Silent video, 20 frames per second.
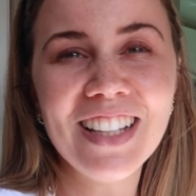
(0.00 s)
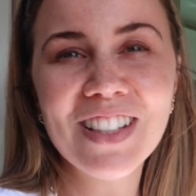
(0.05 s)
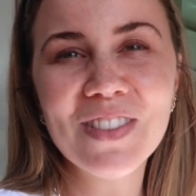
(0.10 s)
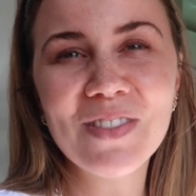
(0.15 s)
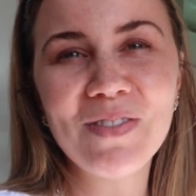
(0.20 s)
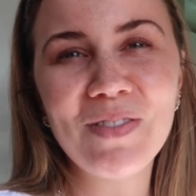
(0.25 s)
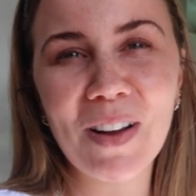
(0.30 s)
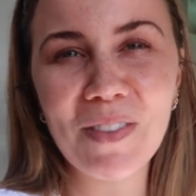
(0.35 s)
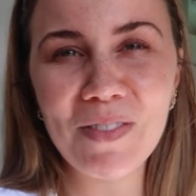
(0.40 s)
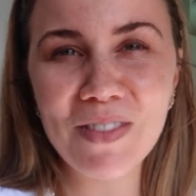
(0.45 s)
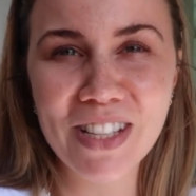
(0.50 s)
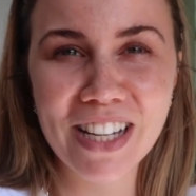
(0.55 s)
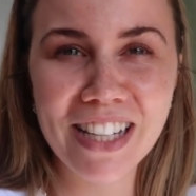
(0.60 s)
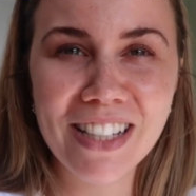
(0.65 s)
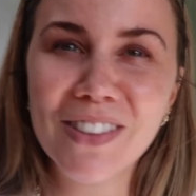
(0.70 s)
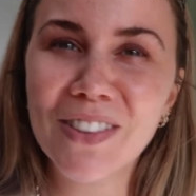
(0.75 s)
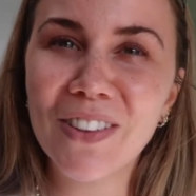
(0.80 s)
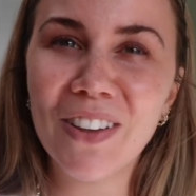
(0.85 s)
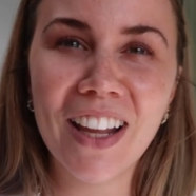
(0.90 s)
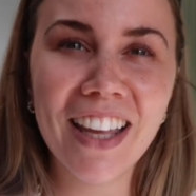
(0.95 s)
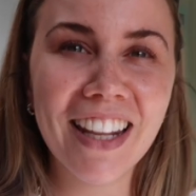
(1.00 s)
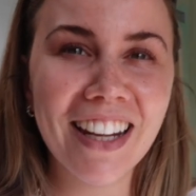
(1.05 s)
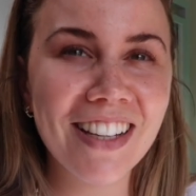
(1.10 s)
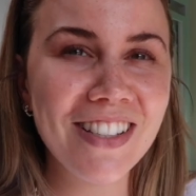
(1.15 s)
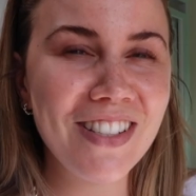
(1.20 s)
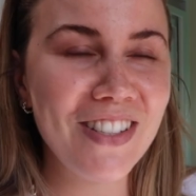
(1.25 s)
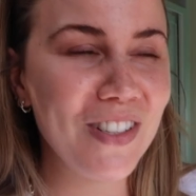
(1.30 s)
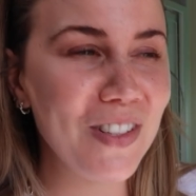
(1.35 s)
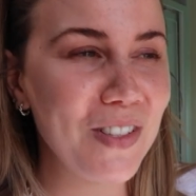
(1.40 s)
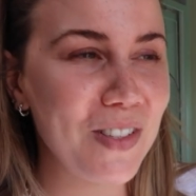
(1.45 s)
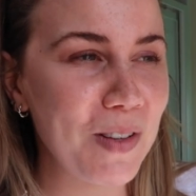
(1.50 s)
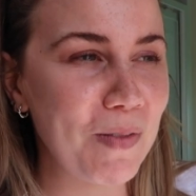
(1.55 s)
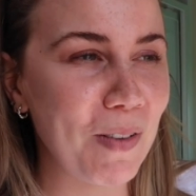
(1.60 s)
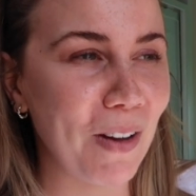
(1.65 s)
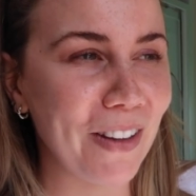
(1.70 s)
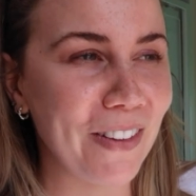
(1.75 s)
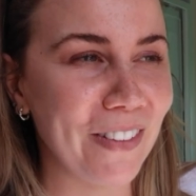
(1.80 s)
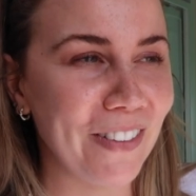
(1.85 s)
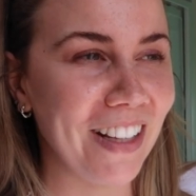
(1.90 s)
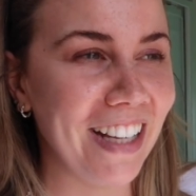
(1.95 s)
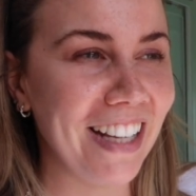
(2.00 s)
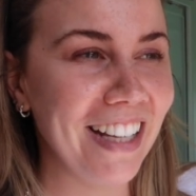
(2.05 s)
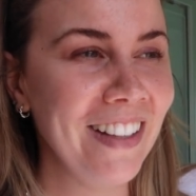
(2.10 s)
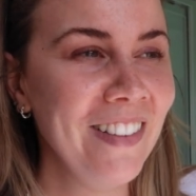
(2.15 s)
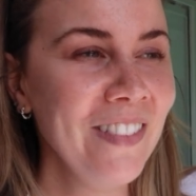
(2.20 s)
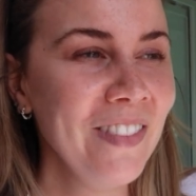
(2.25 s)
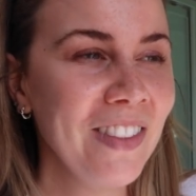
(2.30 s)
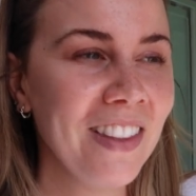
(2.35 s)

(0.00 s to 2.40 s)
His bum cheek's got like a nice juicy bite on it.